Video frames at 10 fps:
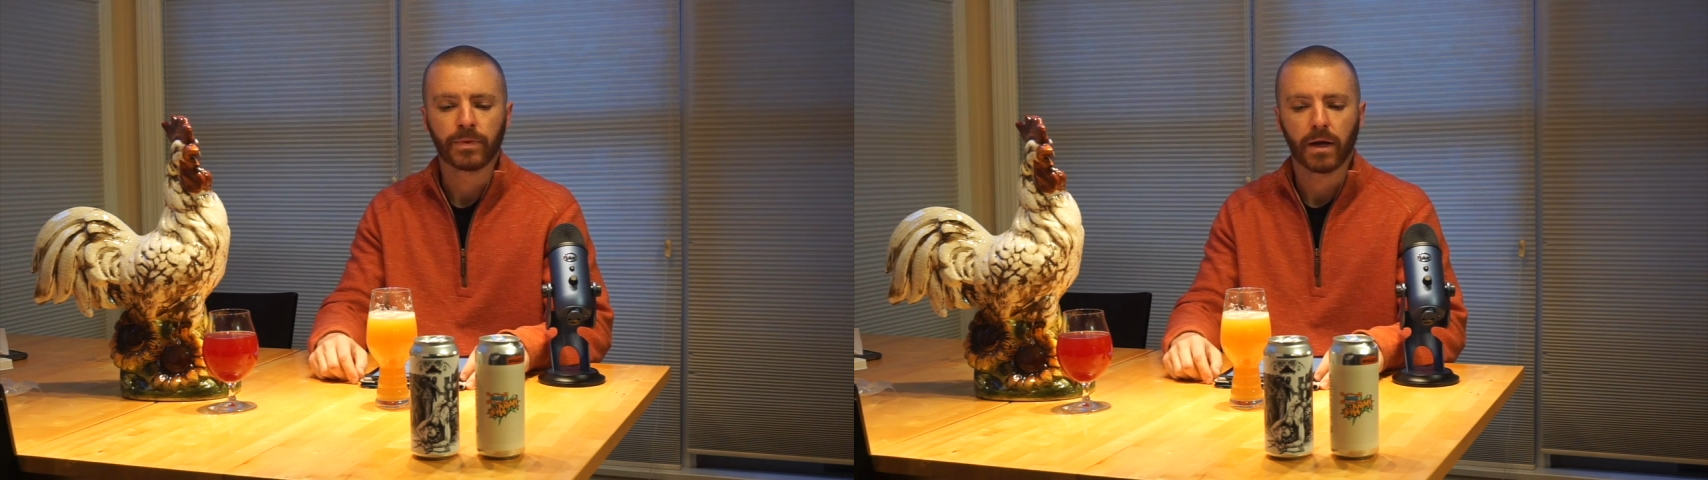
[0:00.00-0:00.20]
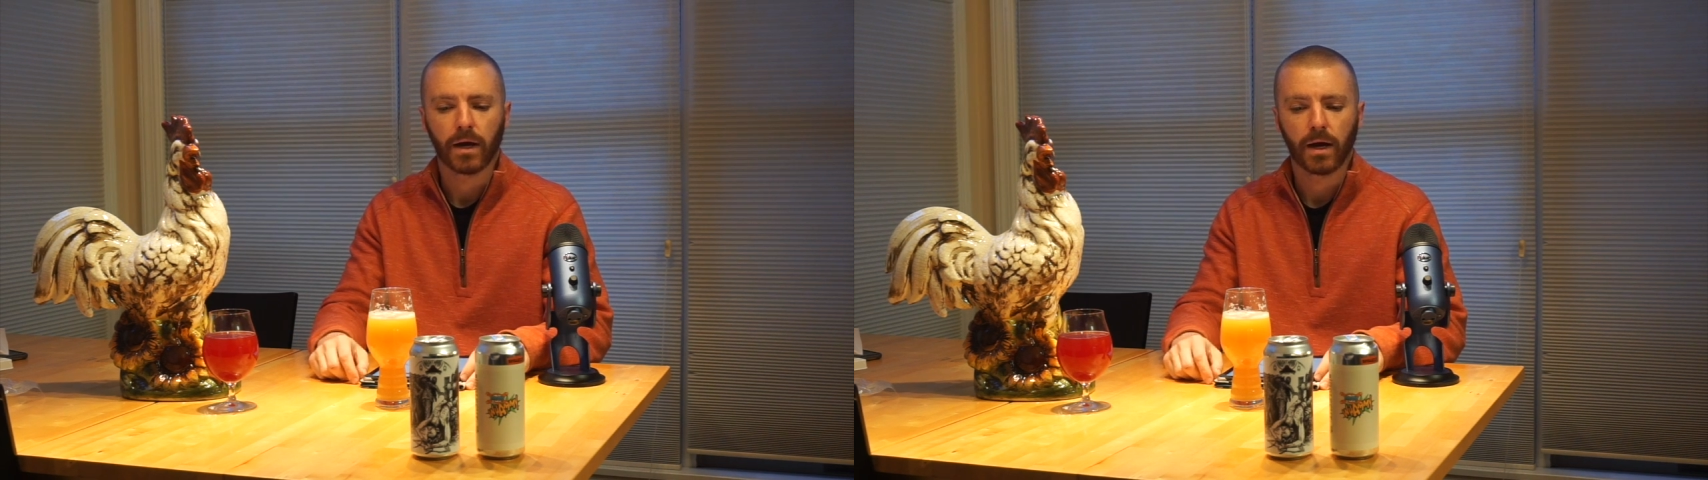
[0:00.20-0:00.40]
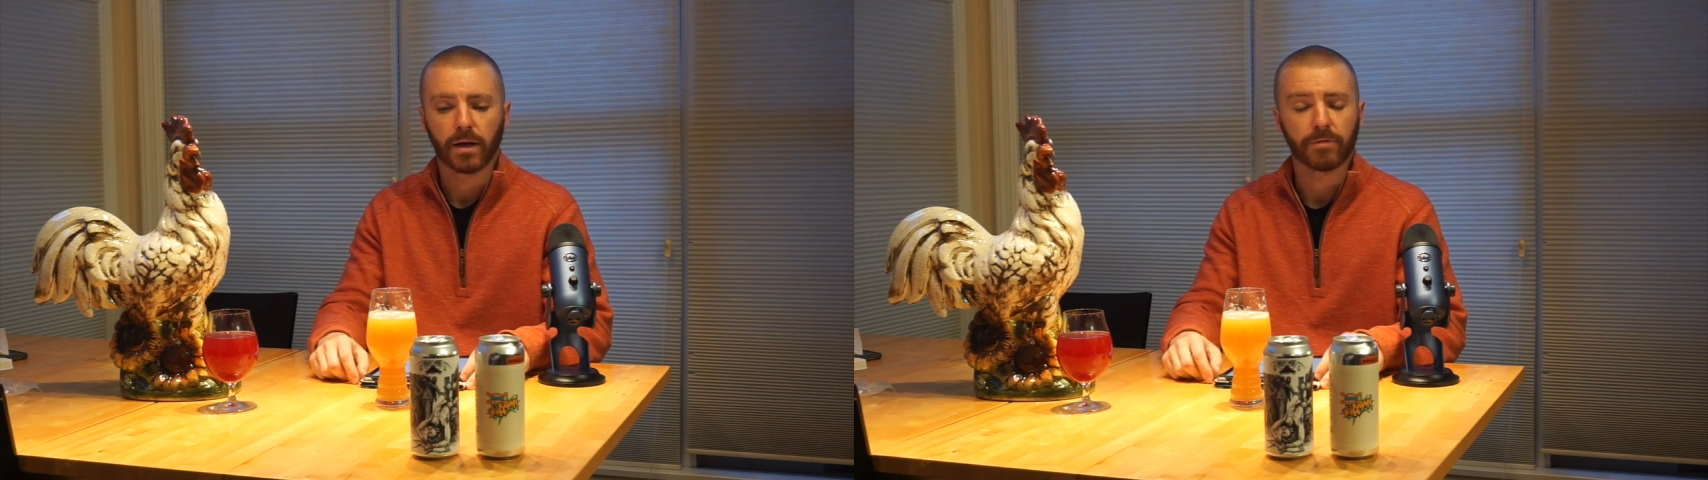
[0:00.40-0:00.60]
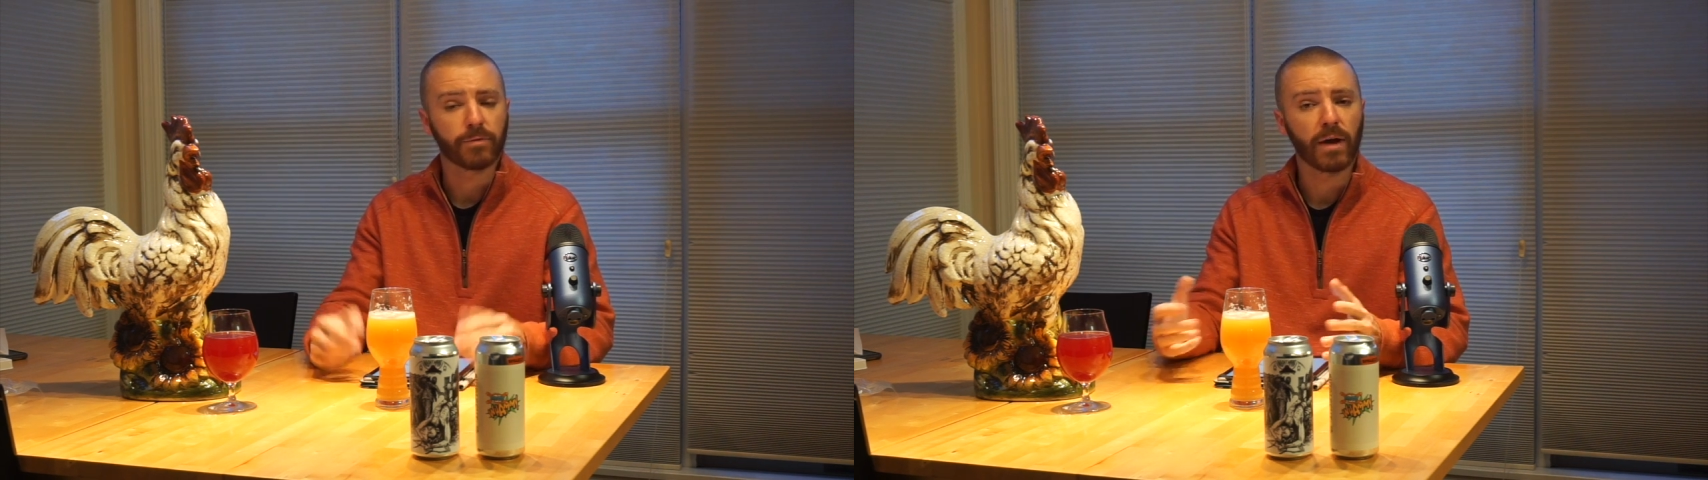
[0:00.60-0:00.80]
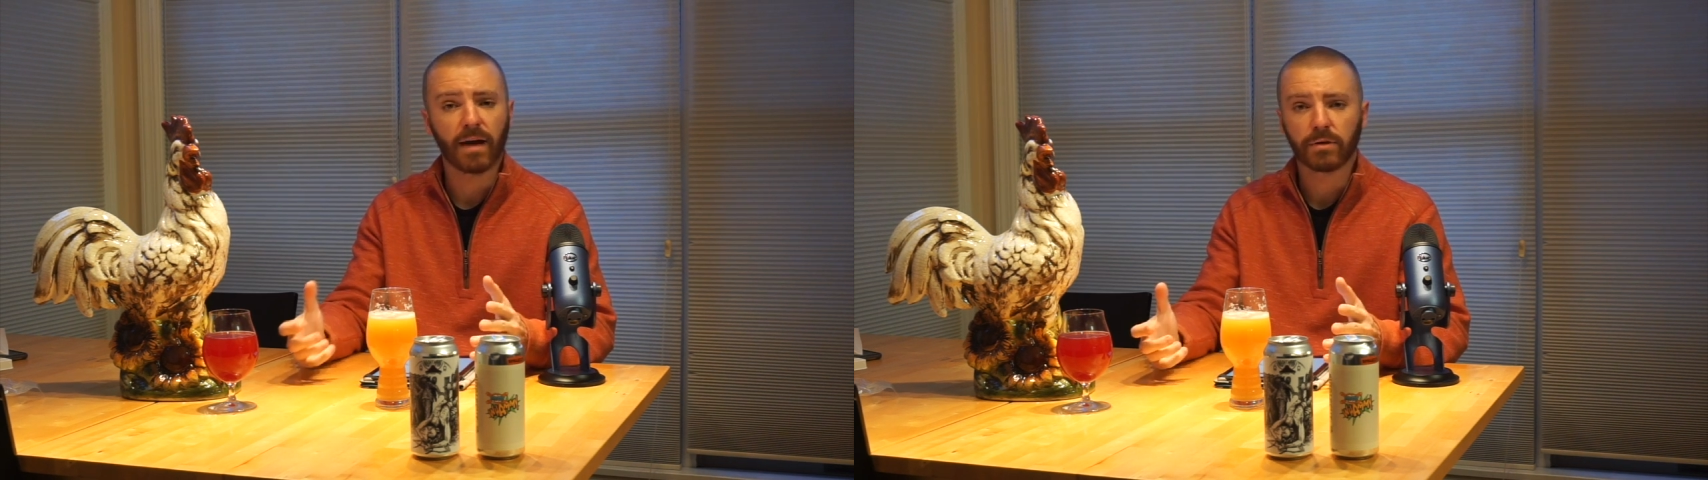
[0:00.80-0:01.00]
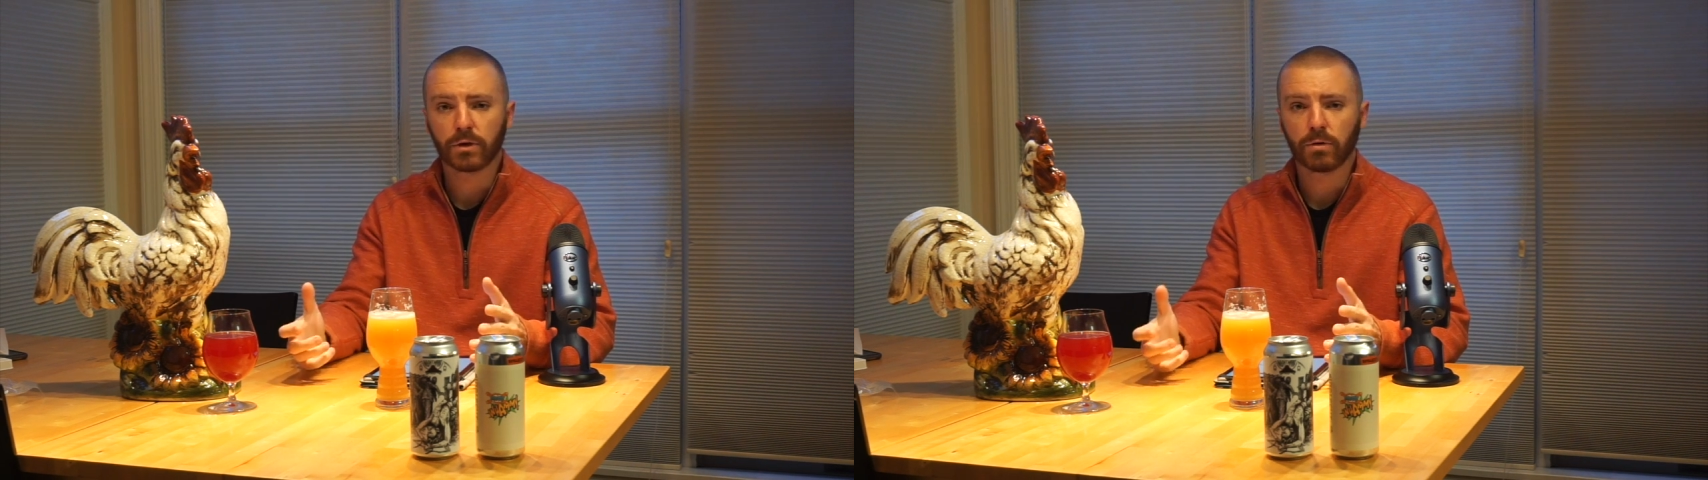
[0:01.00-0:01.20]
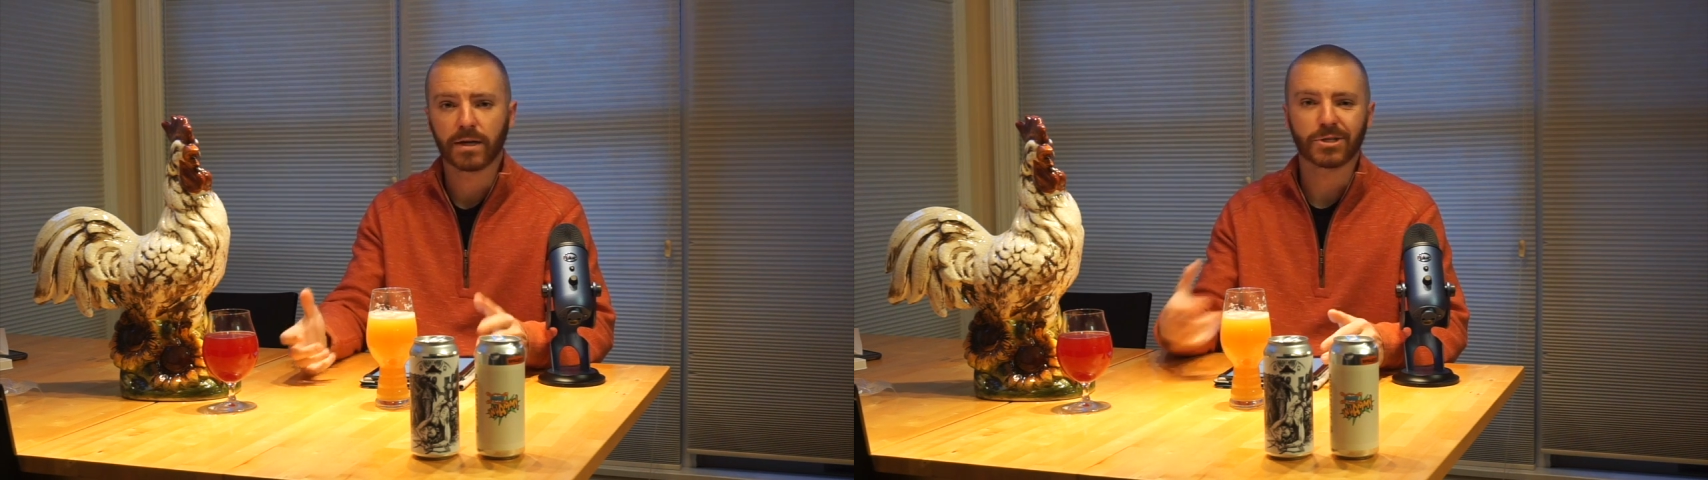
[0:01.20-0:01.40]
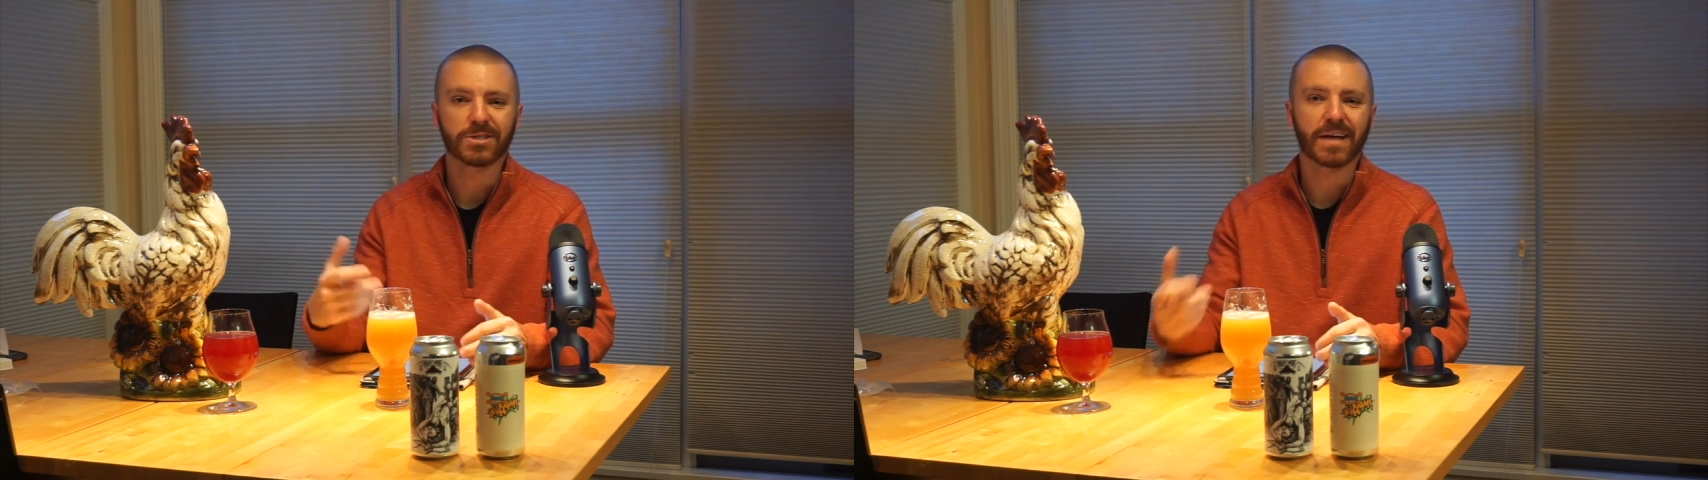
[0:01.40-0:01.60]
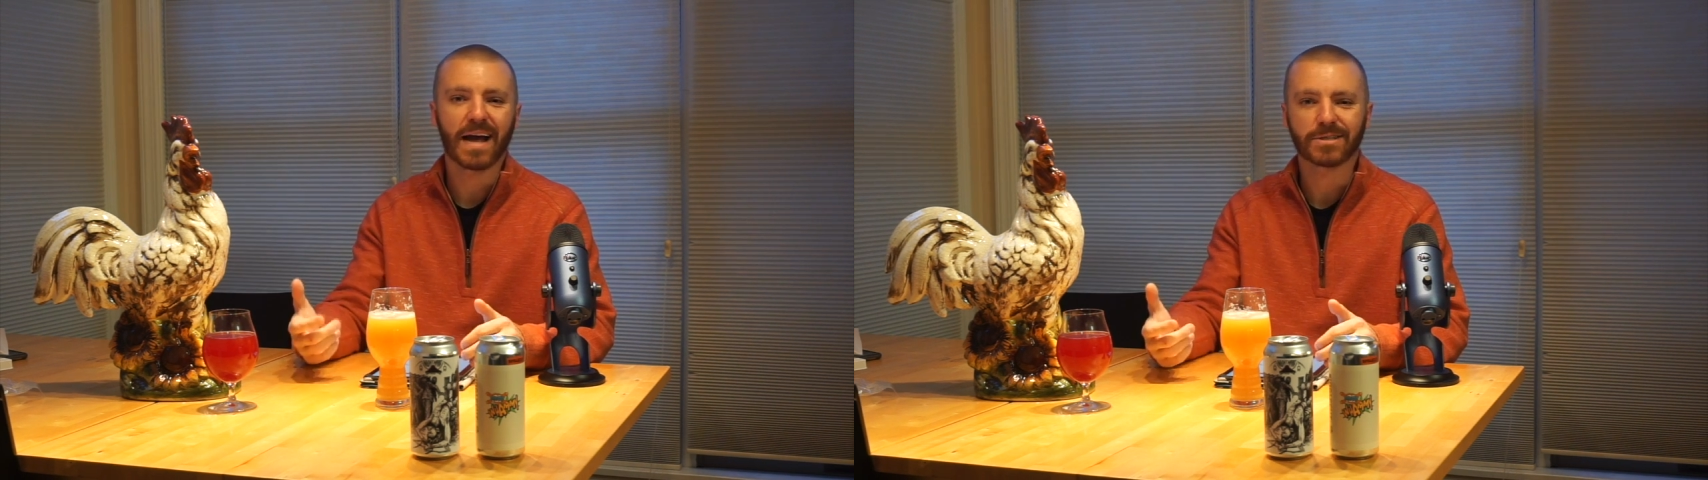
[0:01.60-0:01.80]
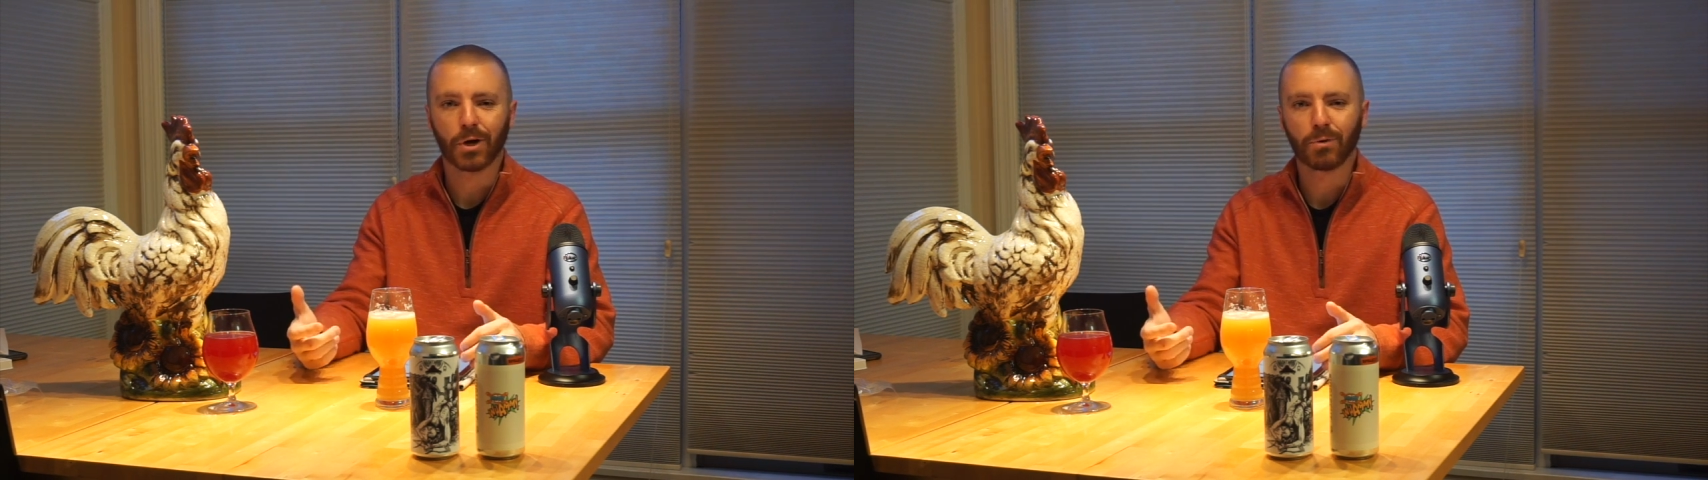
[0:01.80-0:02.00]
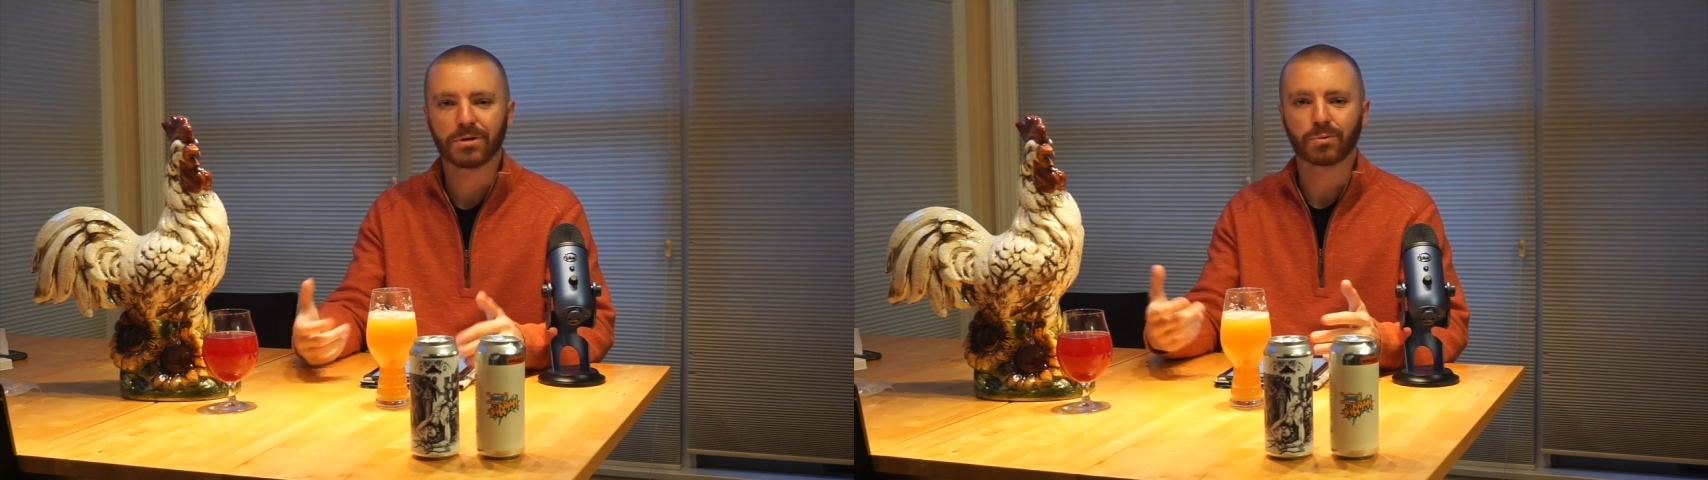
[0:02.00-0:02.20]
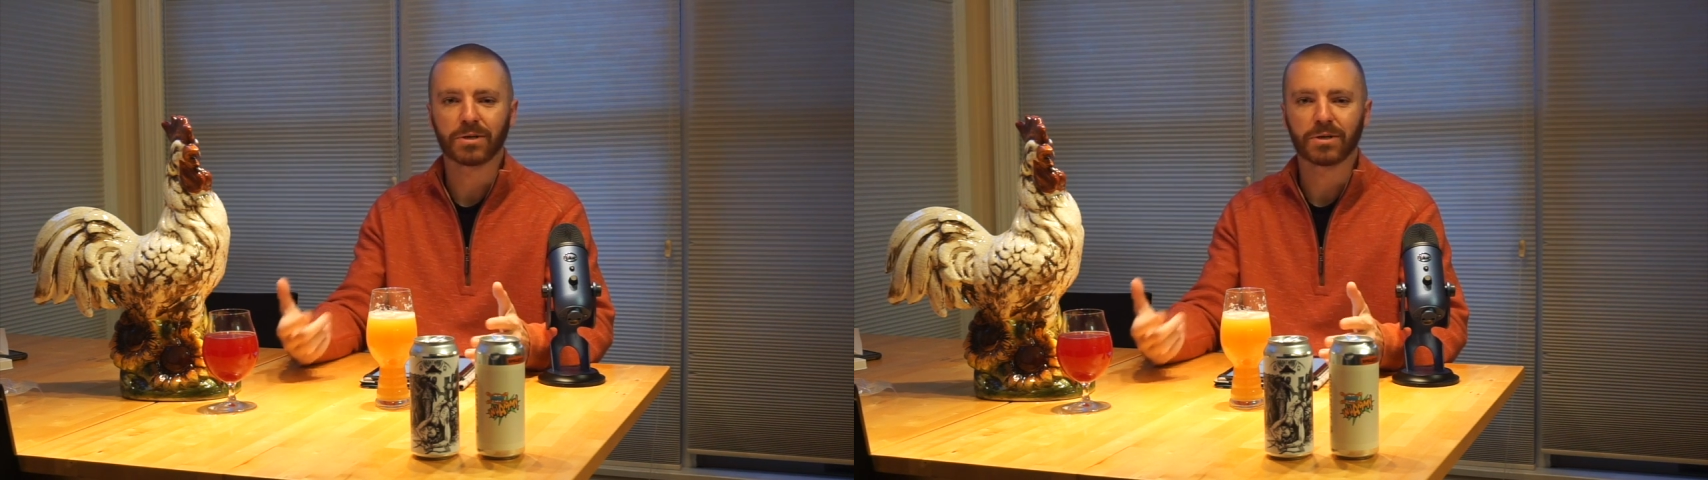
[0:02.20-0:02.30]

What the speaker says: If you have any questions, as always,